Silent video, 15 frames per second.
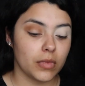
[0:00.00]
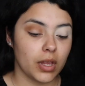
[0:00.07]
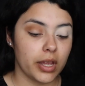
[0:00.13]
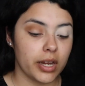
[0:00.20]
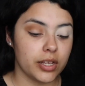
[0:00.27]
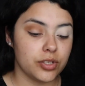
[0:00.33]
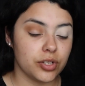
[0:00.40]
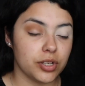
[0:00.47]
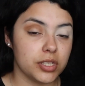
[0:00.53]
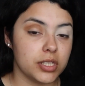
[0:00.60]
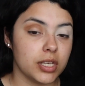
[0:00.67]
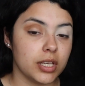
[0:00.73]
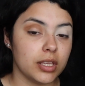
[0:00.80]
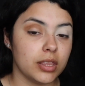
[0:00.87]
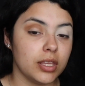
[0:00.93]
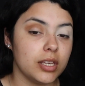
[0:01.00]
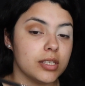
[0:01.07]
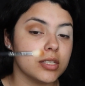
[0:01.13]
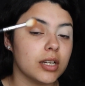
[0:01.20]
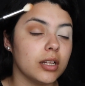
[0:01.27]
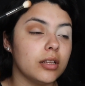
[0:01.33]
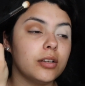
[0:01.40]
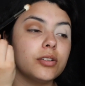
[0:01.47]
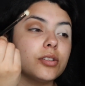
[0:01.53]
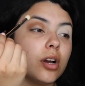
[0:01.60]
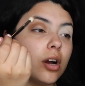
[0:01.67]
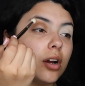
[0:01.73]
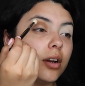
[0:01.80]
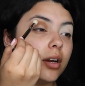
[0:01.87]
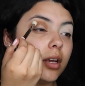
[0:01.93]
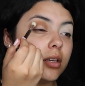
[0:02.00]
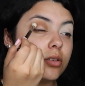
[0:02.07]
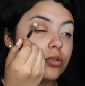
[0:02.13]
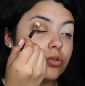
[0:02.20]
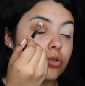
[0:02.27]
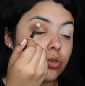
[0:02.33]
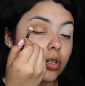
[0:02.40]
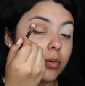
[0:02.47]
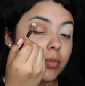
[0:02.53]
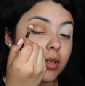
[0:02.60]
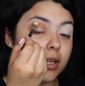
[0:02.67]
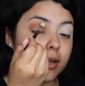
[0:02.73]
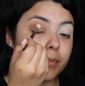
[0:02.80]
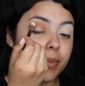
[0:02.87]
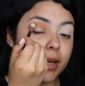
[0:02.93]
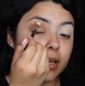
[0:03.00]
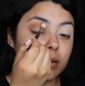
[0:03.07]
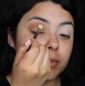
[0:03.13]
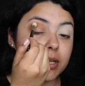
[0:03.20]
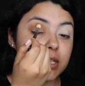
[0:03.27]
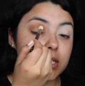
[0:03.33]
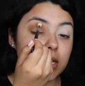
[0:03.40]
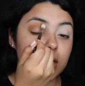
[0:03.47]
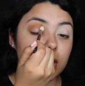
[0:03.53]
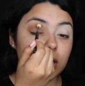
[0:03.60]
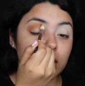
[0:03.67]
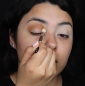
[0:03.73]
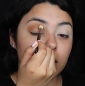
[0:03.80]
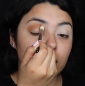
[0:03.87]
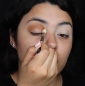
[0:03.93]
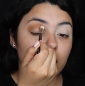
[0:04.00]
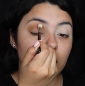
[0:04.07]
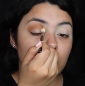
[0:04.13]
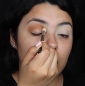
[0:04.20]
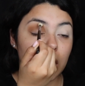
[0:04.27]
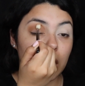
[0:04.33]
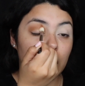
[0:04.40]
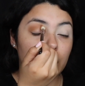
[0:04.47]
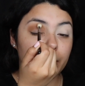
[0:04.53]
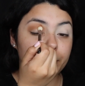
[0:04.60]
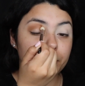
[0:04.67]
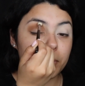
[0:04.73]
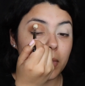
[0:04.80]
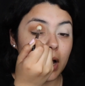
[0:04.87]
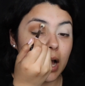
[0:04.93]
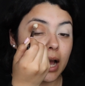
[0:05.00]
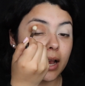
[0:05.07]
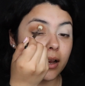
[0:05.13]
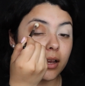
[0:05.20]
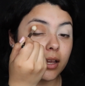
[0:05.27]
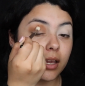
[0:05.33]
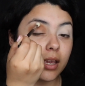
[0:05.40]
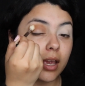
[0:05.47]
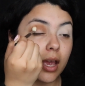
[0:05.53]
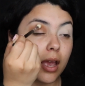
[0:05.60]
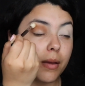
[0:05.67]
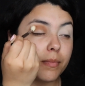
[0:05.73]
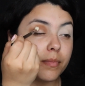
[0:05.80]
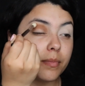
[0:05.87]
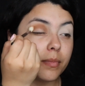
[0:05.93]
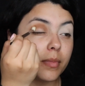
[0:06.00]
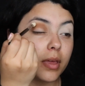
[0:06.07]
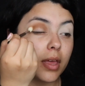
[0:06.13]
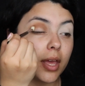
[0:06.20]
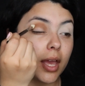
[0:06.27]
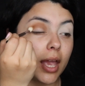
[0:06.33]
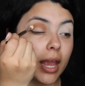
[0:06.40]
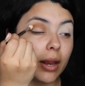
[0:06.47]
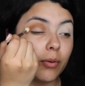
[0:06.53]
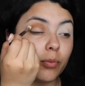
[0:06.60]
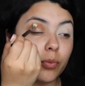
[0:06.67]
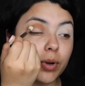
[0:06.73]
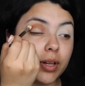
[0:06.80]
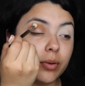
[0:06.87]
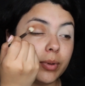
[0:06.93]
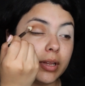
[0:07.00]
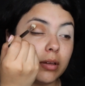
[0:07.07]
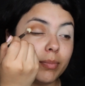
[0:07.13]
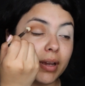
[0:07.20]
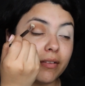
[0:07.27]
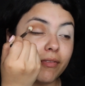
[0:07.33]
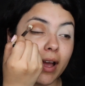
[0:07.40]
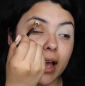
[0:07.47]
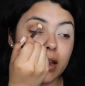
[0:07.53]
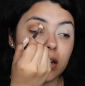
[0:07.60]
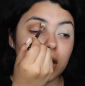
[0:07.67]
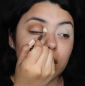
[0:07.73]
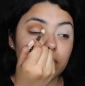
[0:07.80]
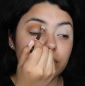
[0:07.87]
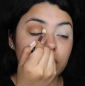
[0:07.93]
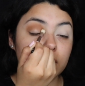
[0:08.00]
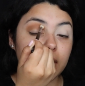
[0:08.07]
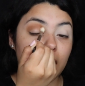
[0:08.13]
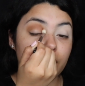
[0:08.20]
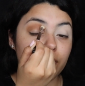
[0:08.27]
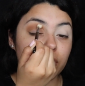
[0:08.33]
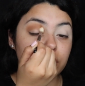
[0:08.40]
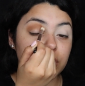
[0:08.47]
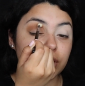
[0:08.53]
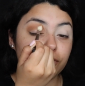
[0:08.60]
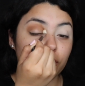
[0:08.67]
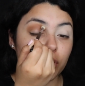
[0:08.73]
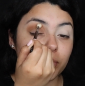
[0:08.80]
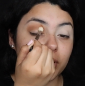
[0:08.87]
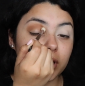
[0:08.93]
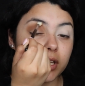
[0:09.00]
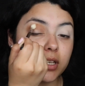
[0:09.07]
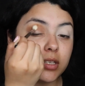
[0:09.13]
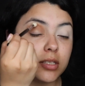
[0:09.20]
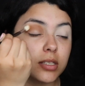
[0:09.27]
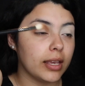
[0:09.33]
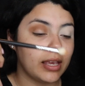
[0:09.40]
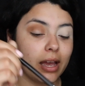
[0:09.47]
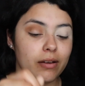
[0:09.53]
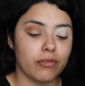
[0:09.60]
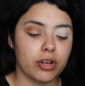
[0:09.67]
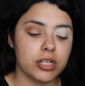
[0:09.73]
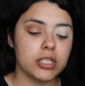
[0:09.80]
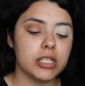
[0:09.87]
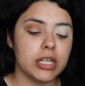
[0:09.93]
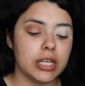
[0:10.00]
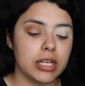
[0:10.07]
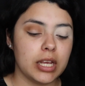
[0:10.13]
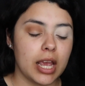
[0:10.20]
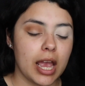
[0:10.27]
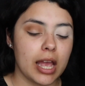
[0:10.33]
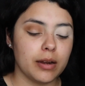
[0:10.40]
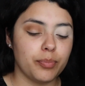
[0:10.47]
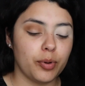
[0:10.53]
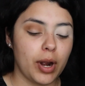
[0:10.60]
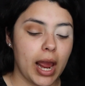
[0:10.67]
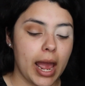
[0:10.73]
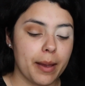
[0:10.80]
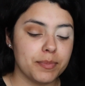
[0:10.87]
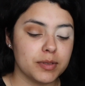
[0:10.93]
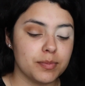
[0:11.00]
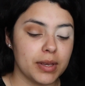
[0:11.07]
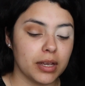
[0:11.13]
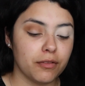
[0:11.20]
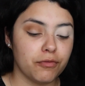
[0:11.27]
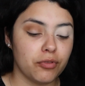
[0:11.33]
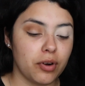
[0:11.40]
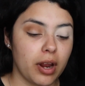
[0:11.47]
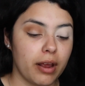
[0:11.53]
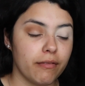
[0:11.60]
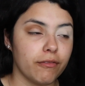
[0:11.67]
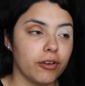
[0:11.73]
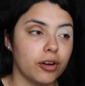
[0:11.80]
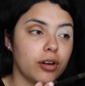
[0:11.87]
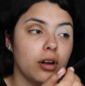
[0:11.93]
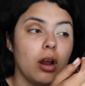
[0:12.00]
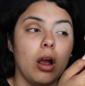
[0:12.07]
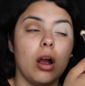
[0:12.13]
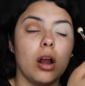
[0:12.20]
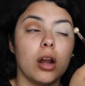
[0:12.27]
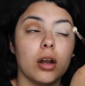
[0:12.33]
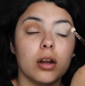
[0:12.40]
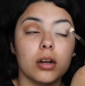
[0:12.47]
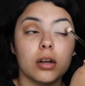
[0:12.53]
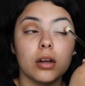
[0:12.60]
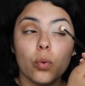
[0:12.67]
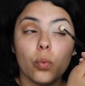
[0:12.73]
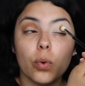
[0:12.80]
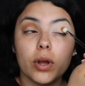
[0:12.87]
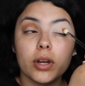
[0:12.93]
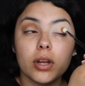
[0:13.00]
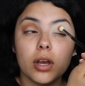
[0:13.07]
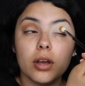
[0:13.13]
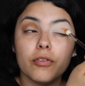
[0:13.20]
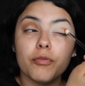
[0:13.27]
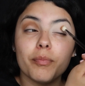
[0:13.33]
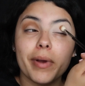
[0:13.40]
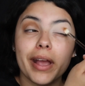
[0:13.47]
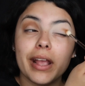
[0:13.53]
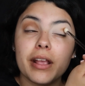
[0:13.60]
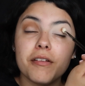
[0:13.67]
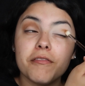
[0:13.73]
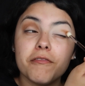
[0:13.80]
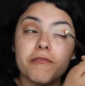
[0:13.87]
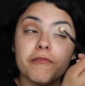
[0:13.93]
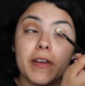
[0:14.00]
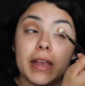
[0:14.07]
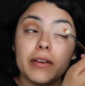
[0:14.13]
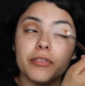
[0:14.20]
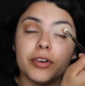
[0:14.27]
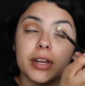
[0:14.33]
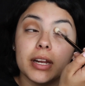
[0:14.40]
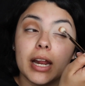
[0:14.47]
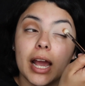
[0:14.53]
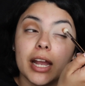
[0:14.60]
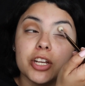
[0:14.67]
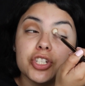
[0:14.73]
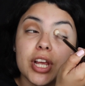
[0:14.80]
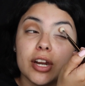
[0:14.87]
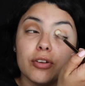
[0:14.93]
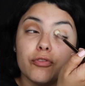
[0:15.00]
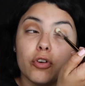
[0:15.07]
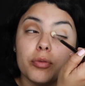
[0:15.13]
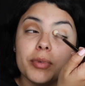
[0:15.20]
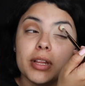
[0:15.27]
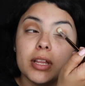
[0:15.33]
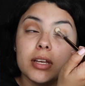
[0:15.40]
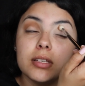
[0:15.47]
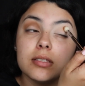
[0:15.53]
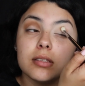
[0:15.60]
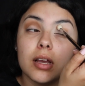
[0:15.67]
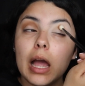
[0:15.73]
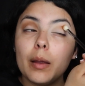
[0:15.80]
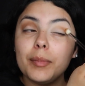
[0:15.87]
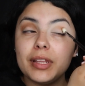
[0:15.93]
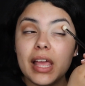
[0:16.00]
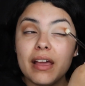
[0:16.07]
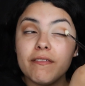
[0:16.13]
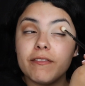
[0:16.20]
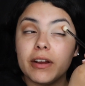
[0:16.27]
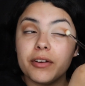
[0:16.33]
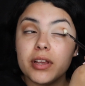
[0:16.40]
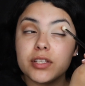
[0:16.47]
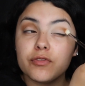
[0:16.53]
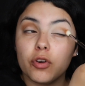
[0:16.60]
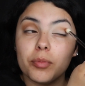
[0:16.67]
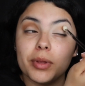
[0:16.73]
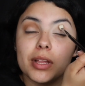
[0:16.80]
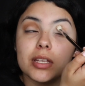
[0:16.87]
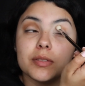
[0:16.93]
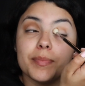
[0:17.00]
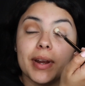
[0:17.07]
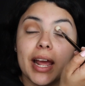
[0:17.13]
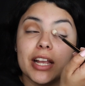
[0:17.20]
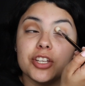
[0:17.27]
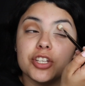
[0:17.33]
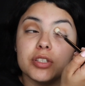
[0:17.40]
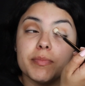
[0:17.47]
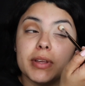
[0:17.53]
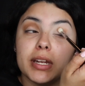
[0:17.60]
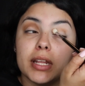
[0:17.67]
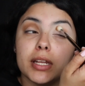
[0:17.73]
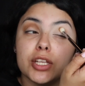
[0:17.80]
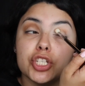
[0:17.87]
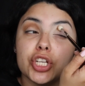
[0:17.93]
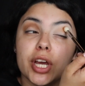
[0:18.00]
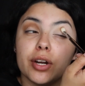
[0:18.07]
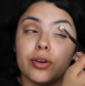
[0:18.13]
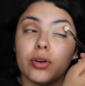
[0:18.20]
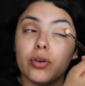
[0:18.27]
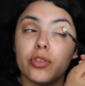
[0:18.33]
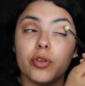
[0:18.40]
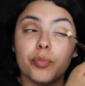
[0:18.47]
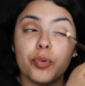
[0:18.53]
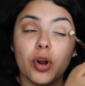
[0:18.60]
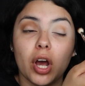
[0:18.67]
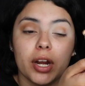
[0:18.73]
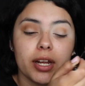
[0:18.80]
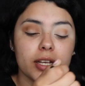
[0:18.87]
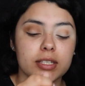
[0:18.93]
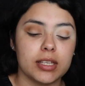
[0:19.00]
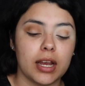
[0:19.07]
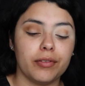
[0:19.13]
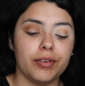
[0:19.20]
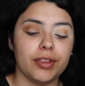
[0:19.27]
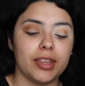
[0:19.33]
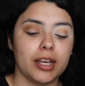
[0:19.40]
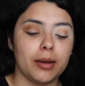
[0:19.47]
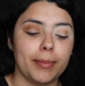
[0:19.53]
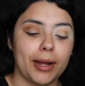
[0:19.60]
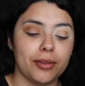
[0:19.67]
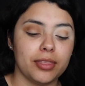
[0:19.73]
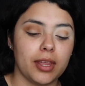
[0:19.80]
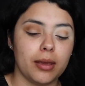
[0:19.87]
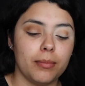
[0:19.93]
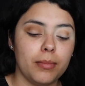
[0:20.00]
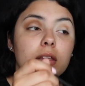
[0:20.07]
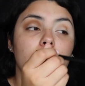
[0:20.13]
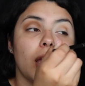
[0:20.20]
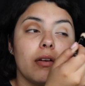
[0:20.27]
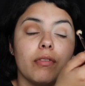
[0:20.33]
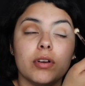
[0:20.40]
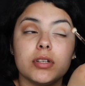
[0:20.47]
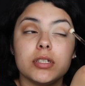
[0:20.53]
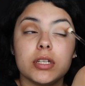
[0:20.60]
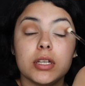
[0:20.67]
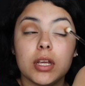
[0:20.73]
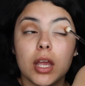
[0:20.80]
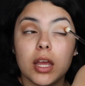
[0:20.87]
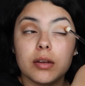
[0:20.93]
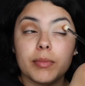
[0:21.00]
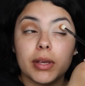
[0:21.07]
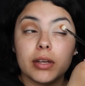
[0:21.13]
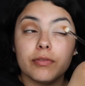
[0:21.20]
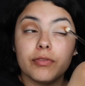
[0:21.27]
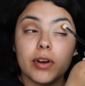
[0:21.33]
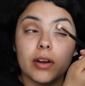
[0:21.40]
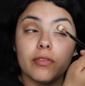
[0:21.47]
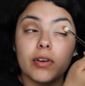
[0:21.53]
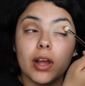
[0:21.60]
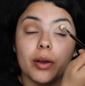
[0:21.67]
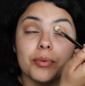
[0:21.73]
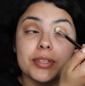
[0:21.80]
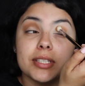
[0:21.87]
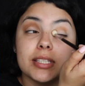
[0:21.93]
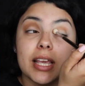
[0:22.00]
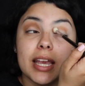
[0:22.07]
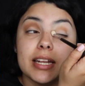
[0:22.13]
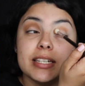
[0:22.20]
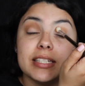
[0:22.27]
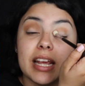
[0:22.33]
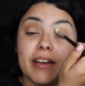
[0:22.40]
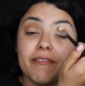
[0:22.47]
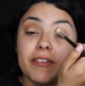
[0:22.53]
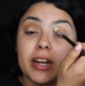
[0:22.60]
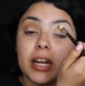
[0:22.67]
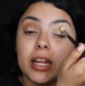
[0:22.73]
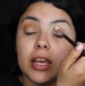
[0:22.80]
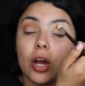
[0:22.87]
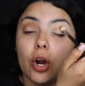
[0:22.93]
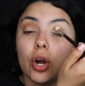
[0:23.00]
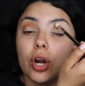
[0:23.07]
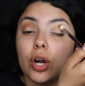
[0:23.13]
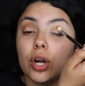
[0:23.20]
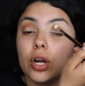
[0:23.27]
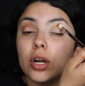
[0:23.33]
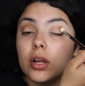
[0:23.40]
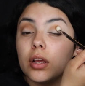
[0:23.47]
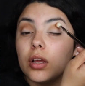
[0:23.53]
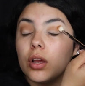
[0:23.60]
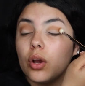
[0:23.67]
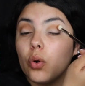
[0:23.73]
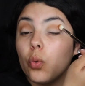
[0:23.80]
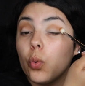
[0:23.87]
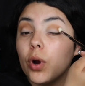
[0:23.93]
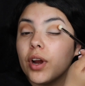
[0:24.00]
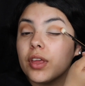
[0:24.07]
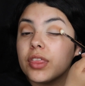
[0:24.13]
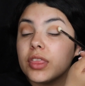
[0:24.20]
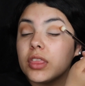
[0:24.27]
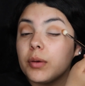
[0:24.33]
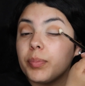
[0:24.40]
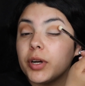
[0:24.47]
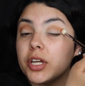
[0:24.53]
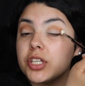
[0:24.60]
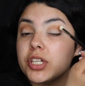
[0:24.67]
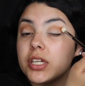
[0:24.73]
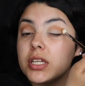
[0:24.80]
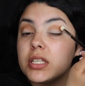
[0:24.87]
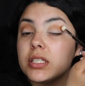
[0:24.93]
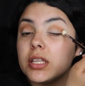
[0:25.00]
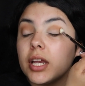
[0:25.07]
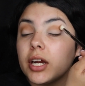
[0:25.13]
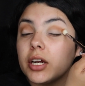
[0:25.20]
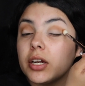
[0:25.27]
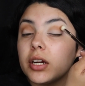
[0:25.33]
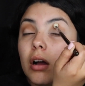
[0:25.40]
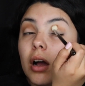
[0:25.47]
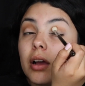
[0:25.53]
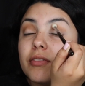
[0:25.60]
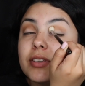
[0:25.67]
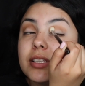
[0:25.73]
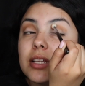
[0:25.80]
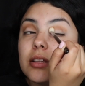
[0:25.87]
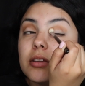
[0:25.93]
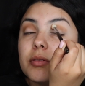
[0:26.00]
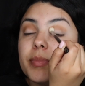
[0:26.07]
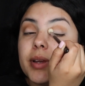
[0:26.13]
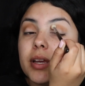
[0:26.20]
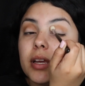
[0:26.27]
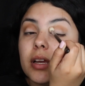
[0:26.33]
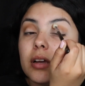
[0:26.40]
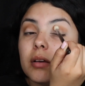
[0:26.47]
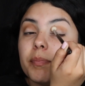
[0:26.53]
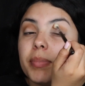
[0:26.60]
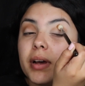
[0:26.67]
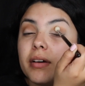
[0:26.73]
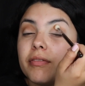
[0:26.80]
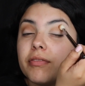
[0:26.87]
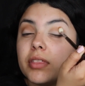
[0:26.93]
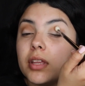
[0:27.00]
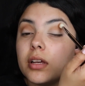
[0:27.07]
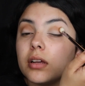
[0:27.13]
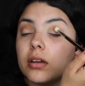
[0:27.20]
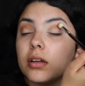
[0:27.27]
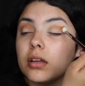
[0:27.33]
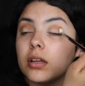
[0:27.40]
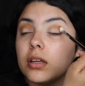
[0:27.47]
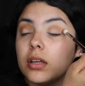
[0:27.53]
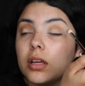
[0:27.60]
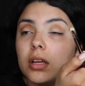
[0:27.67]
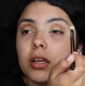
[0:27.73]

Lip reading: And as you can see, these colors are extremely pigmented. I am a really big fan of the Kat Von D formulas. Kat Von D and perhaps Makeup Forever are one of my favorite eyeshadow formulas. I mean, they have various formulas, but I just mean it in general, the products, everything about them. Kat Von D and Makeup Forever, I would say, definitely are worth the purchase. They're obviously a little bit above the,